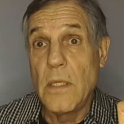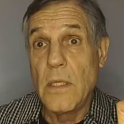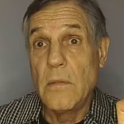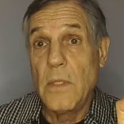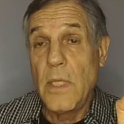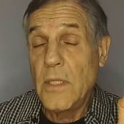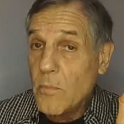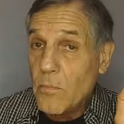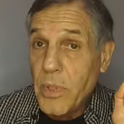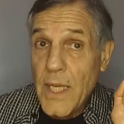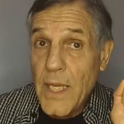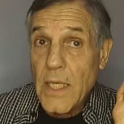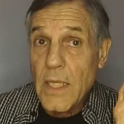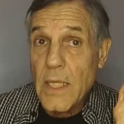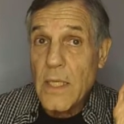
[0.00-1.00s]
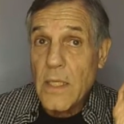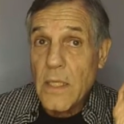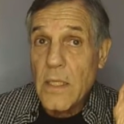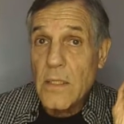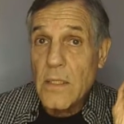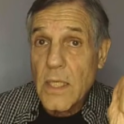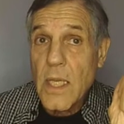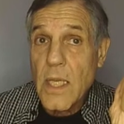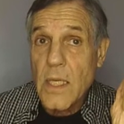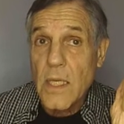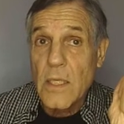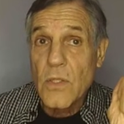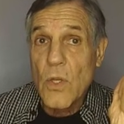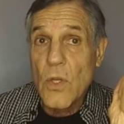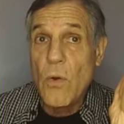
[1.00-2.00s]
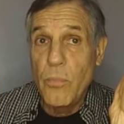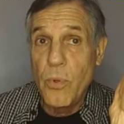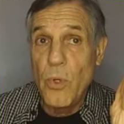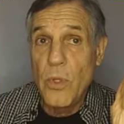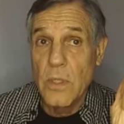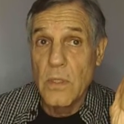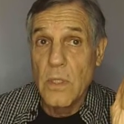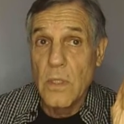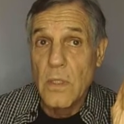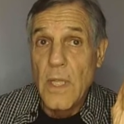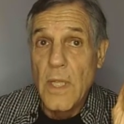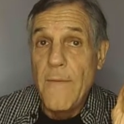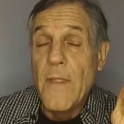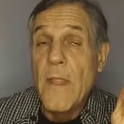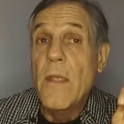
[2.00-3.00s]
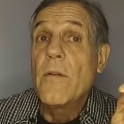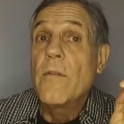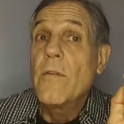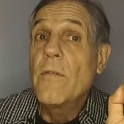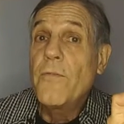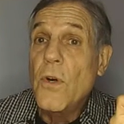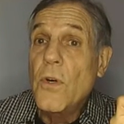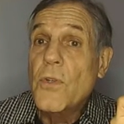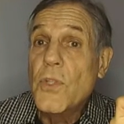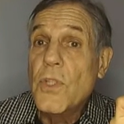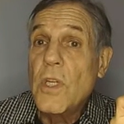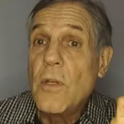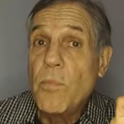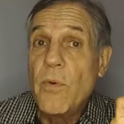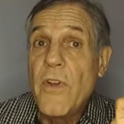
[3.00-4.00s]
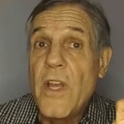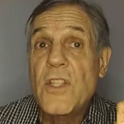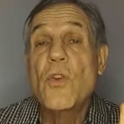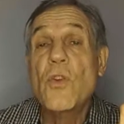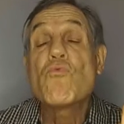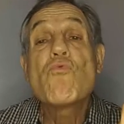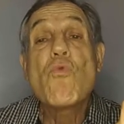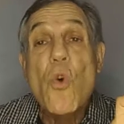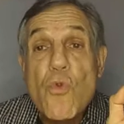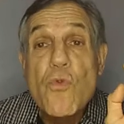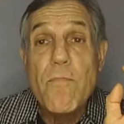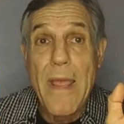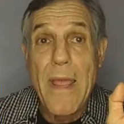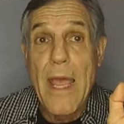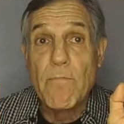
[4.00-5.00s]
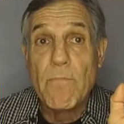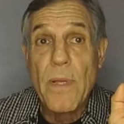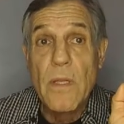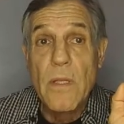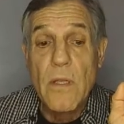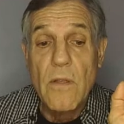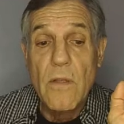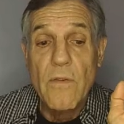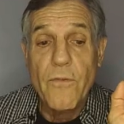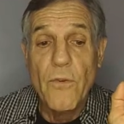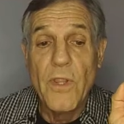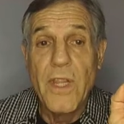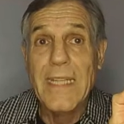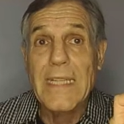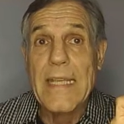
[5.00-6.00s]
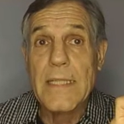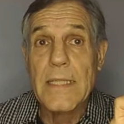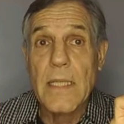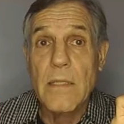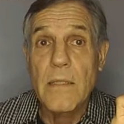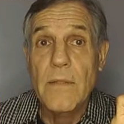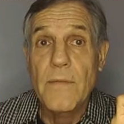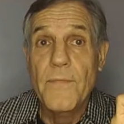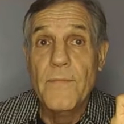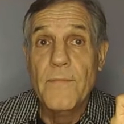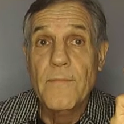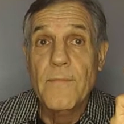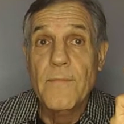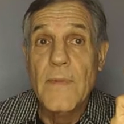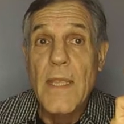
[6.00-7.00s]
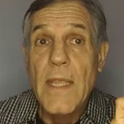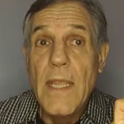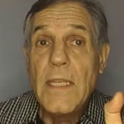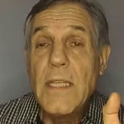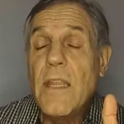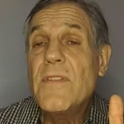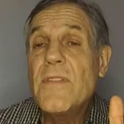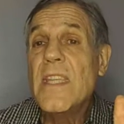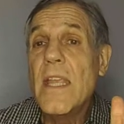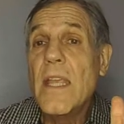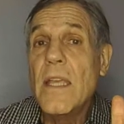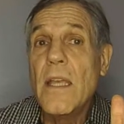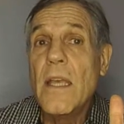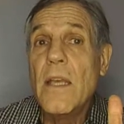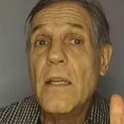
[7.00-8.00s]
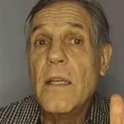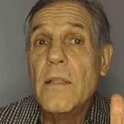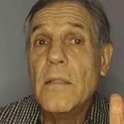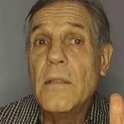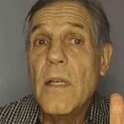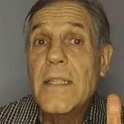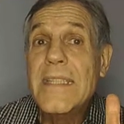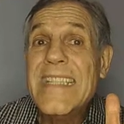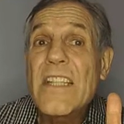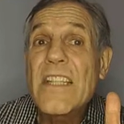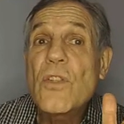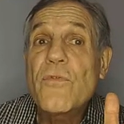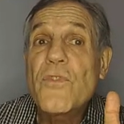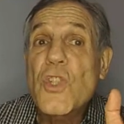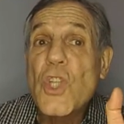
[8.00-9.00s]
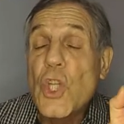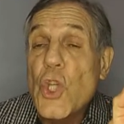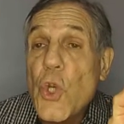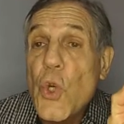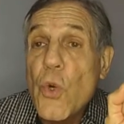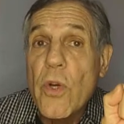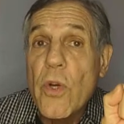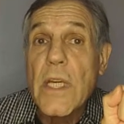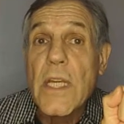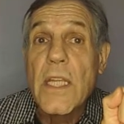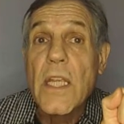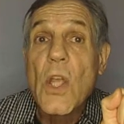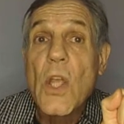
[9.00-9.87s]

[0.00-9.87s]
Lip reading: lesson planning is key, is so important. First, it provides a roadmap for the lesson. It gives a sense of security